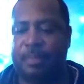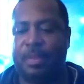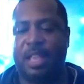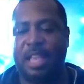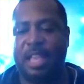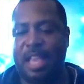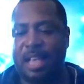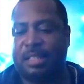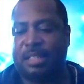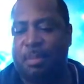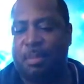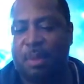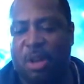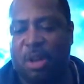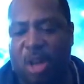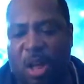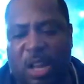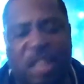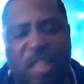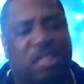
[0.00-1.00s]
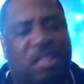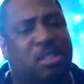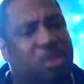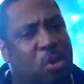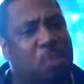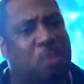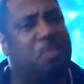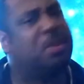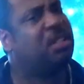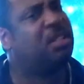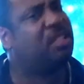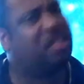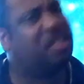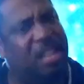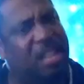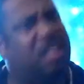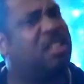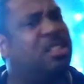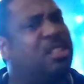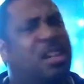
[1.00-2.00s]
And yes, I'm going to call it stupid
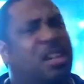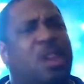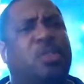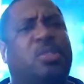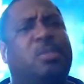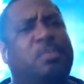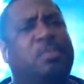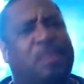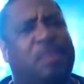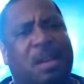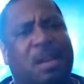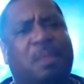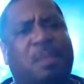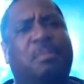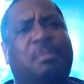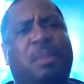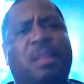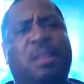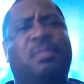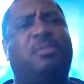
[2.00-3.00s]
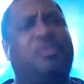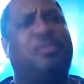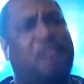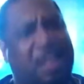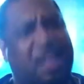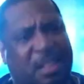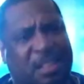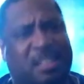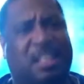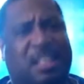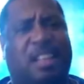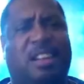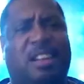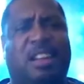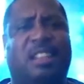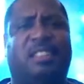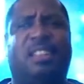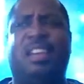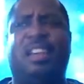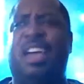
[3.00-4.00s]
shit because y'all some dumb motherfuckers out there
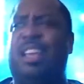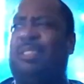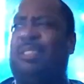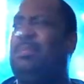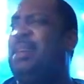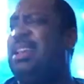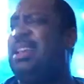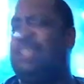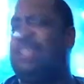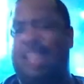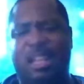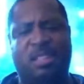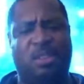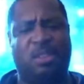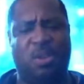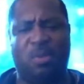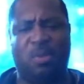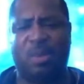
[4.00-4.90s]
that say Xbox has no